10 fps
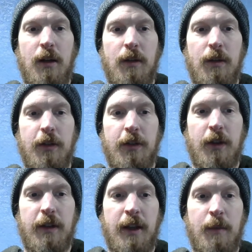just
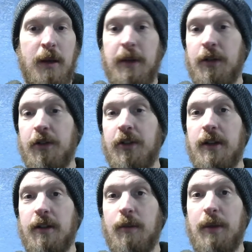thought that might be interesting
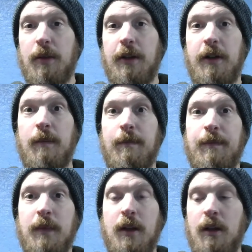to some people out there.
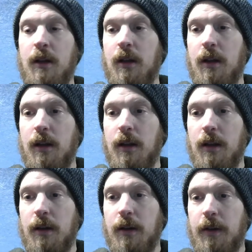
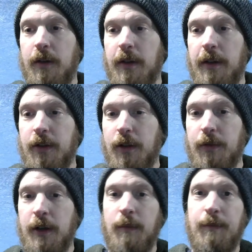And that's all for
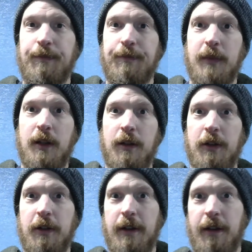now. I'll
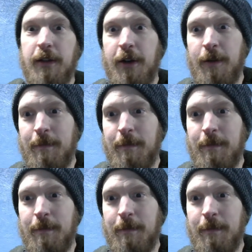talk to you guys later.